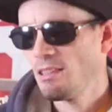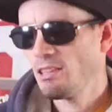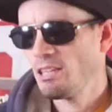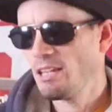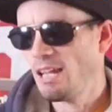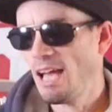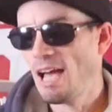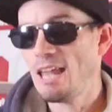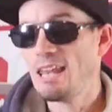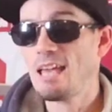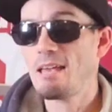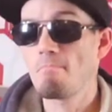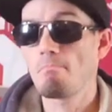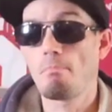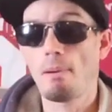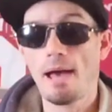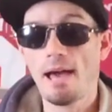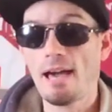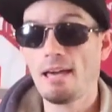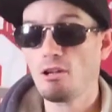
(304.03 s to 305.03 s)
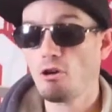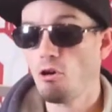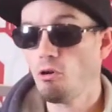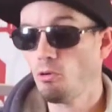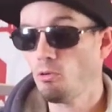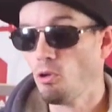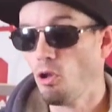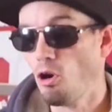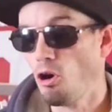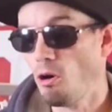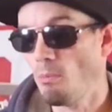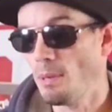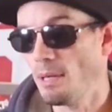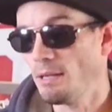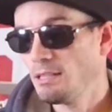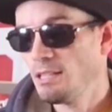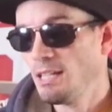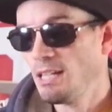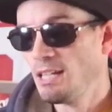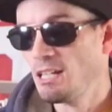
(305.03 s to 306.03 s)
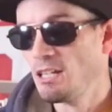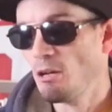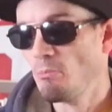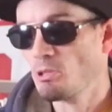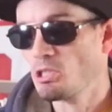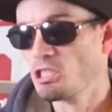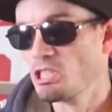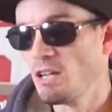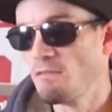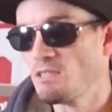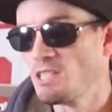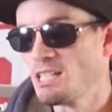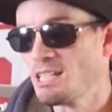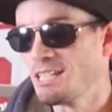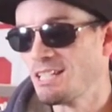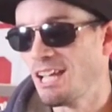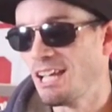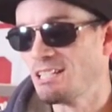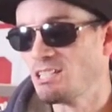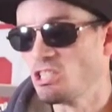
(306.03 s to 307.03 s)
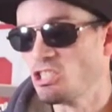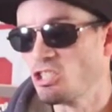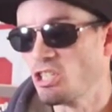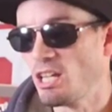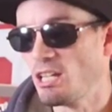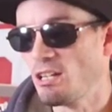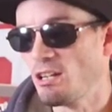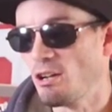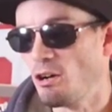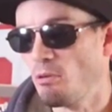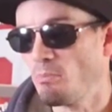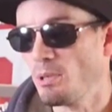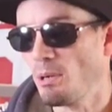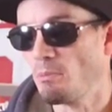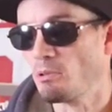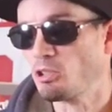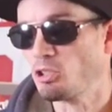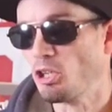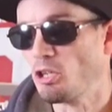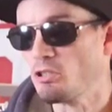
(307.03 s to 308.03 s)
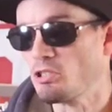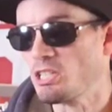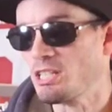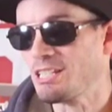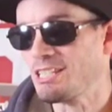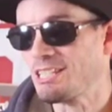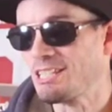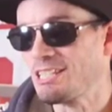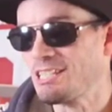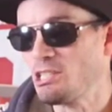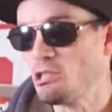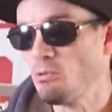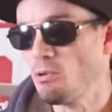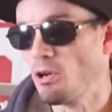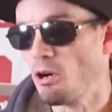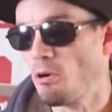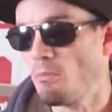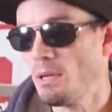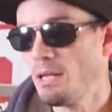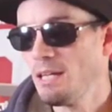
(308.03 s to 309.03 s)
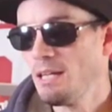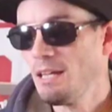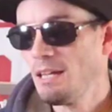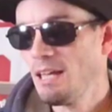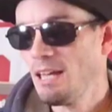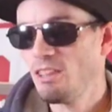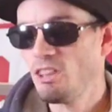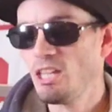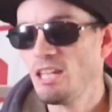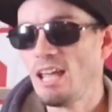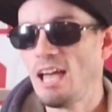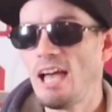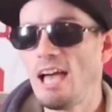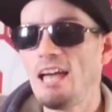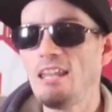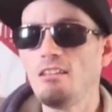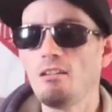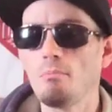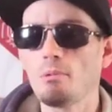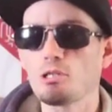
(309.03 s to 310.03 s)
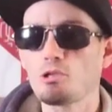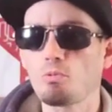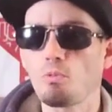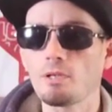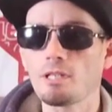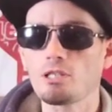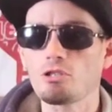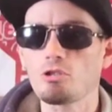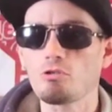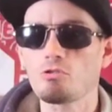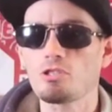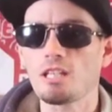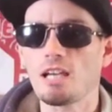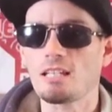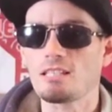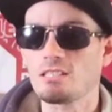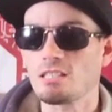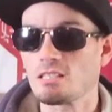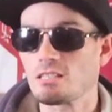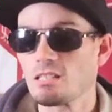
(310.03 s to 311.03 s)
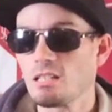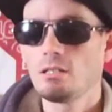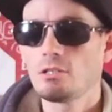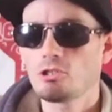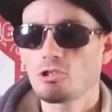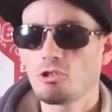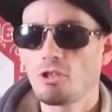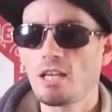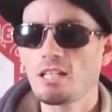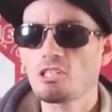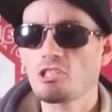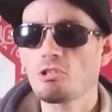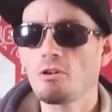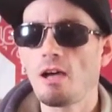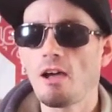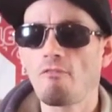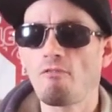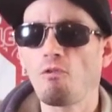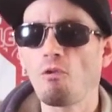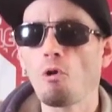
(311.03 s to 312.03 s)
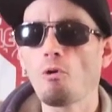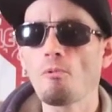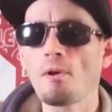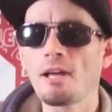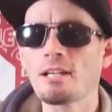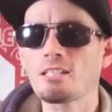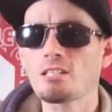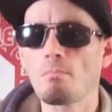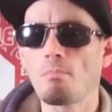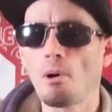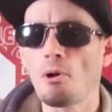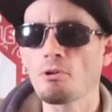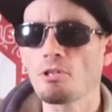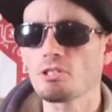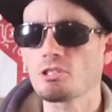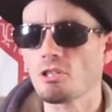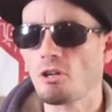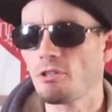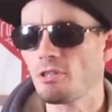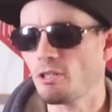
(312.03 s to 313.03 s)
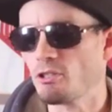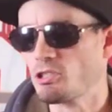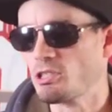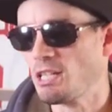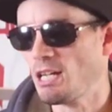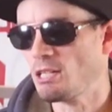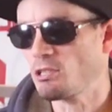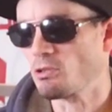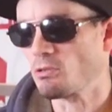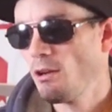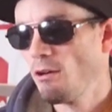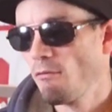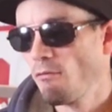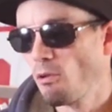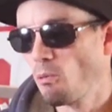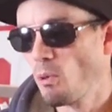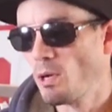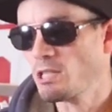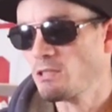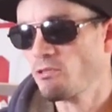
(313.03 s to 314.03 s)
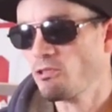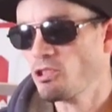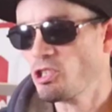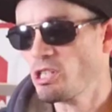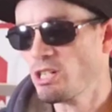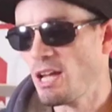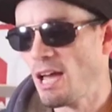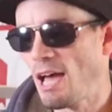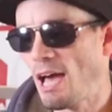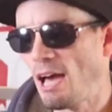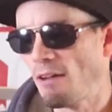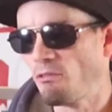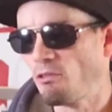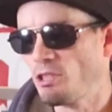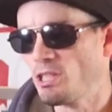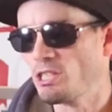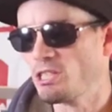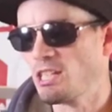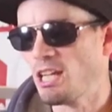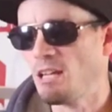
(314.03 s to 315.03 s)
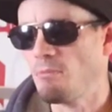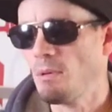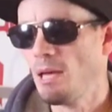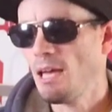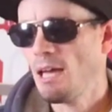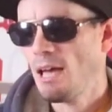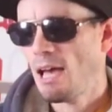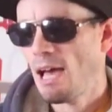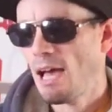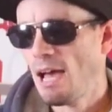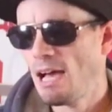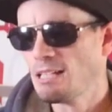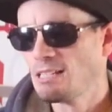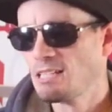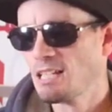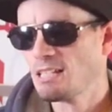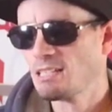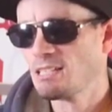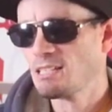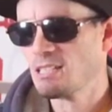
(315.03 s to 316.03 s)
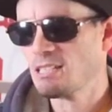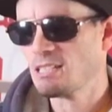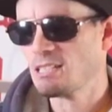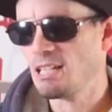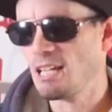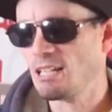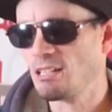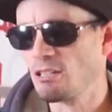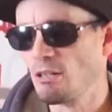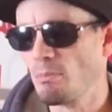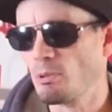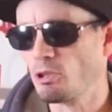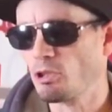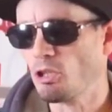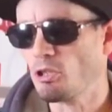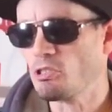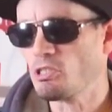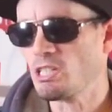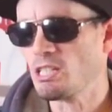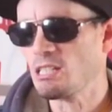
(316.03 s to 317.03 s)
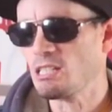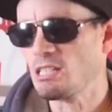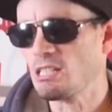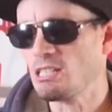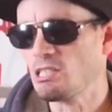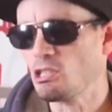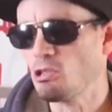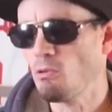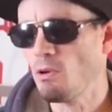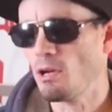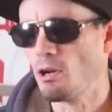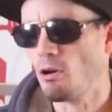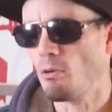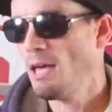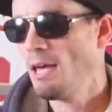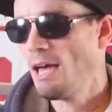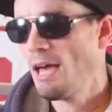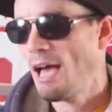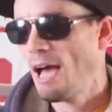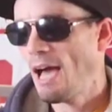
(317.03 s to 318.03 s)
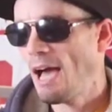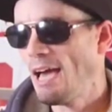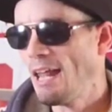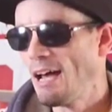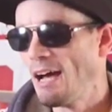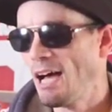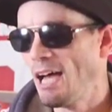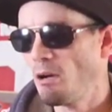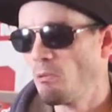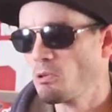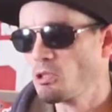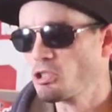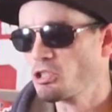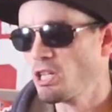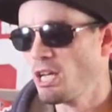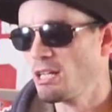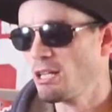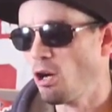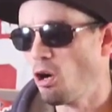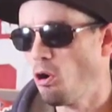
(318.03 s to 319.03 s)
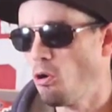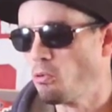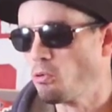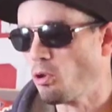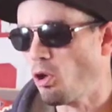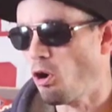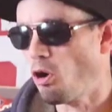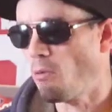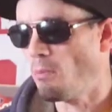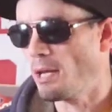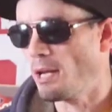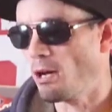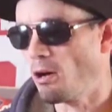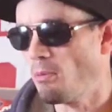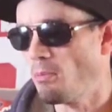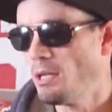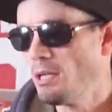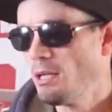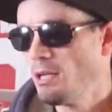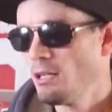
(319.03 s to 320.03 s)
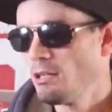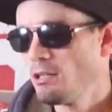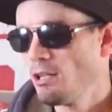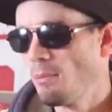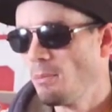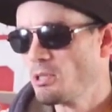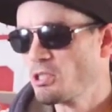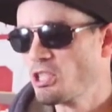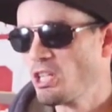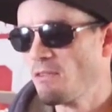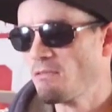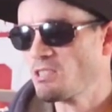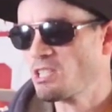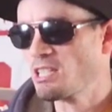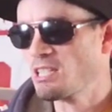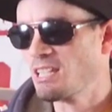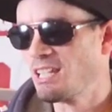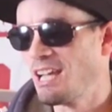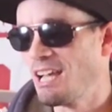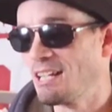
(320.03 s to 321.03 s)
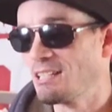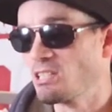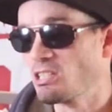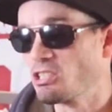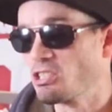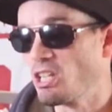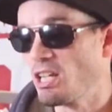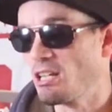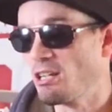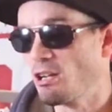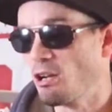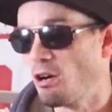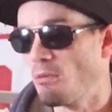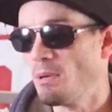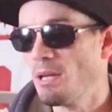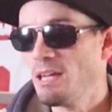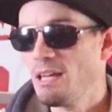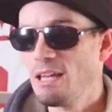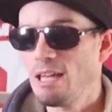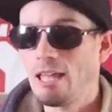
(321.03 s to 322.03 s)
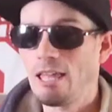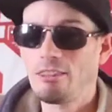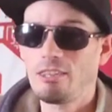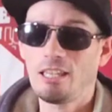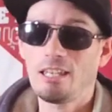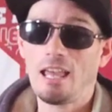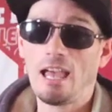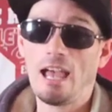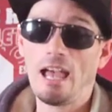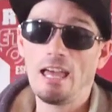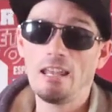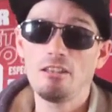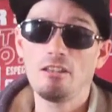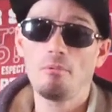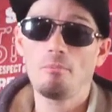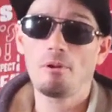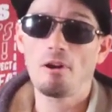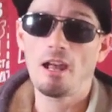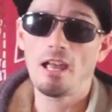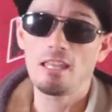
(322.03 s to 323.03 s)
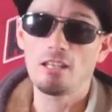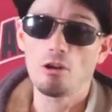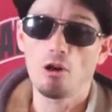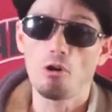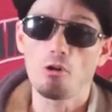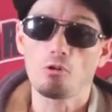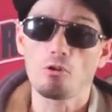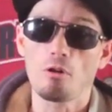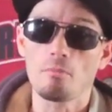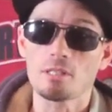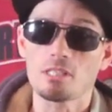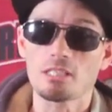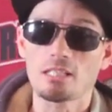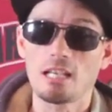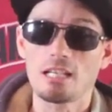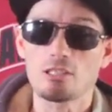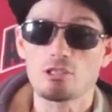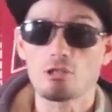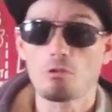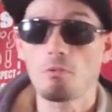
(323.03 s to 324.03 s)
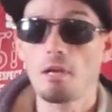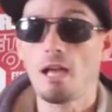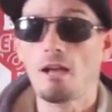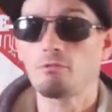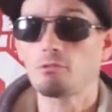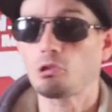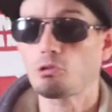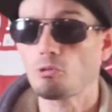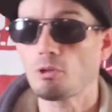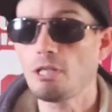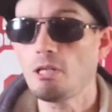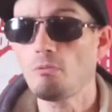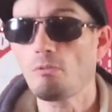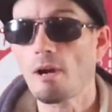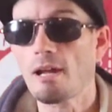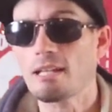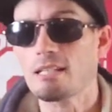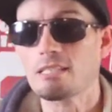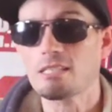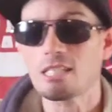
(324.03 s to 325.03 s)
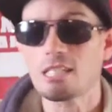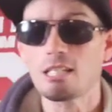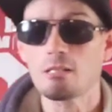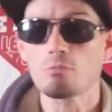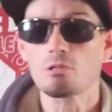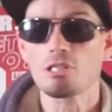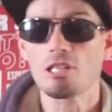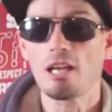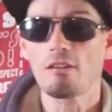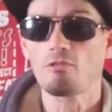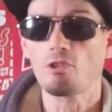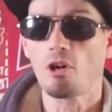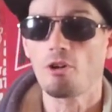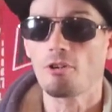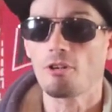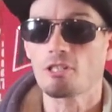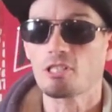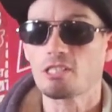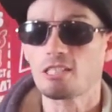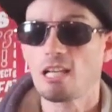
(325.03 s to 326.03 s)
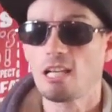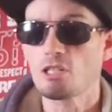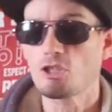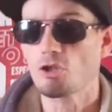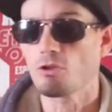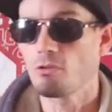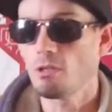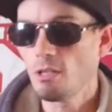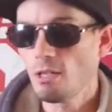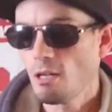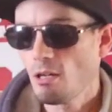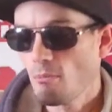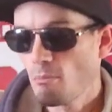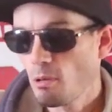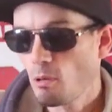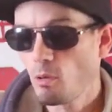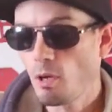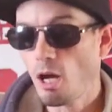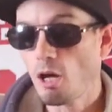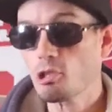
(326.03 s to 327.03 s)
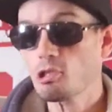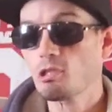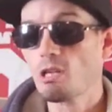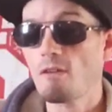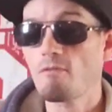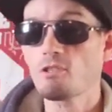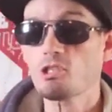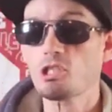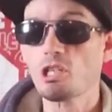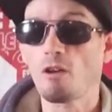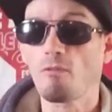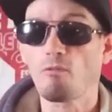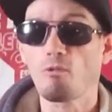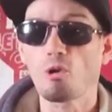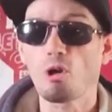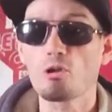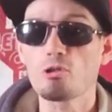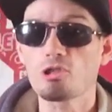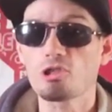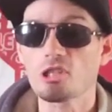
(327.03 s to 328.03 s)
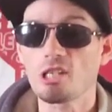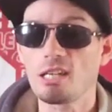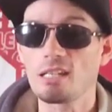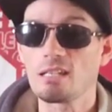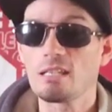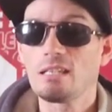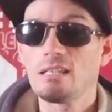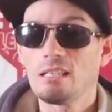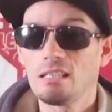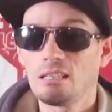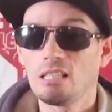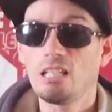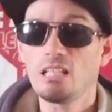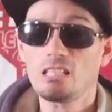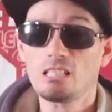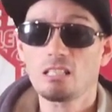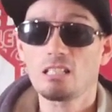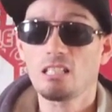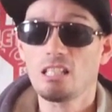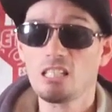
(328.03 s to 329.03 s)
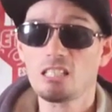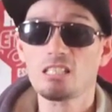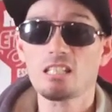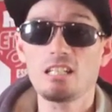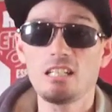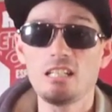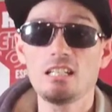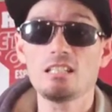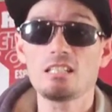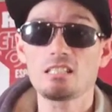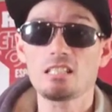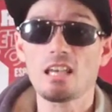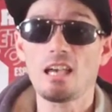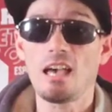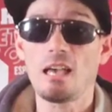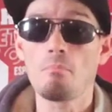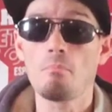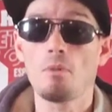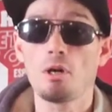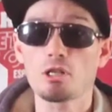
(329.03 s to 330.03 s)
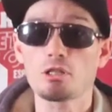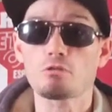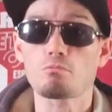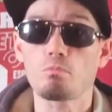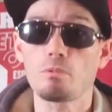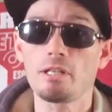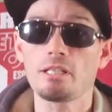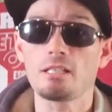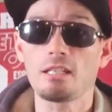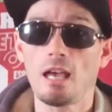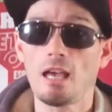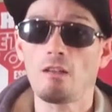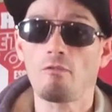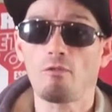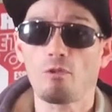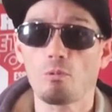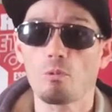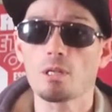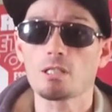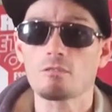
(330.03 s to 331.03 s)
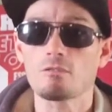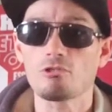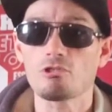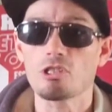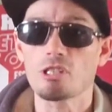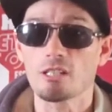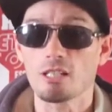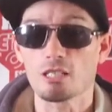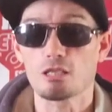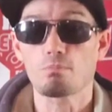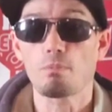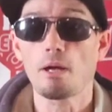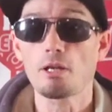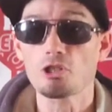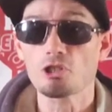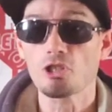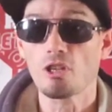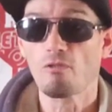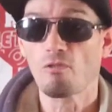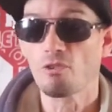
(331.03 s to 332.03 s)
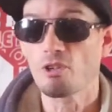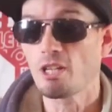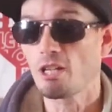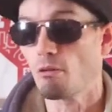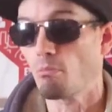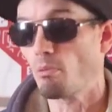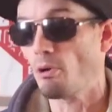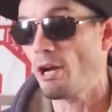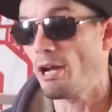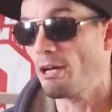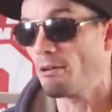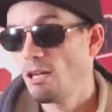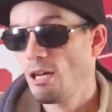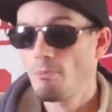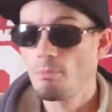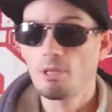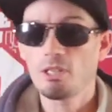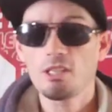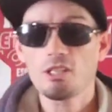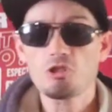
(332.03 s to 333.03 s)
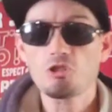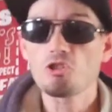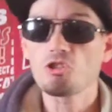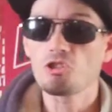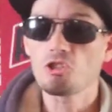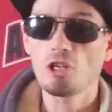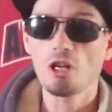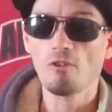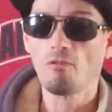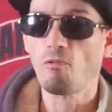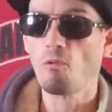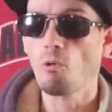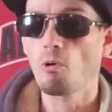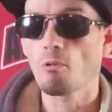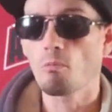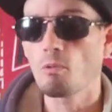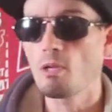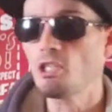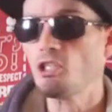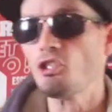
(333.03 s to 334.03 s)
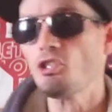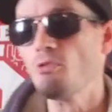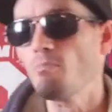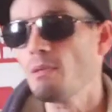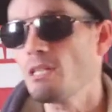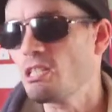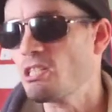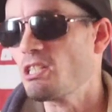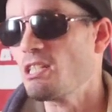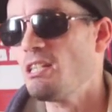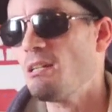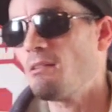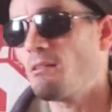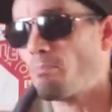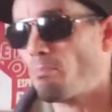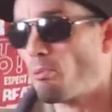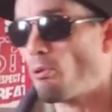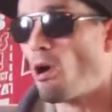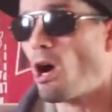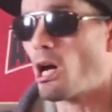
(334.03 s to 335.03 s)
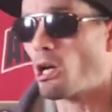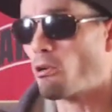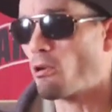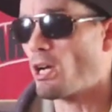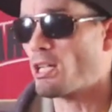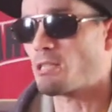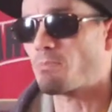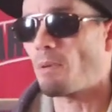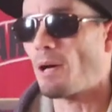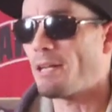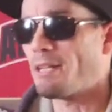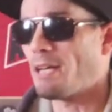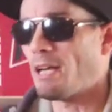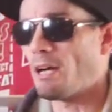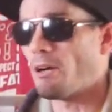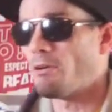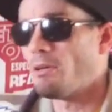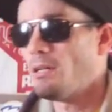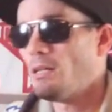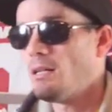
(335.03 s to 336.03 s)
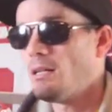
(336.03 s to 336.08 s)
then at a bad Oklahoma, and they get number 17 Kansas State at home, number 13 TCU at home, and then at number 22 Texas. So they still have four ranked opponents on their schedule. For West Virginia, after this game, at Texas Tech, number 13 TCU at home, at Iowa State, Oklahoma at home, number 17 Kansas State at home, and then at number 8 Oklahoma State. So we have three ranked teams left on their schedule, but we also have a tough road slate. This is a must-win game for West Virginia, especially for Neal Brown. I mean, this is year four. We should be seeing progress by now.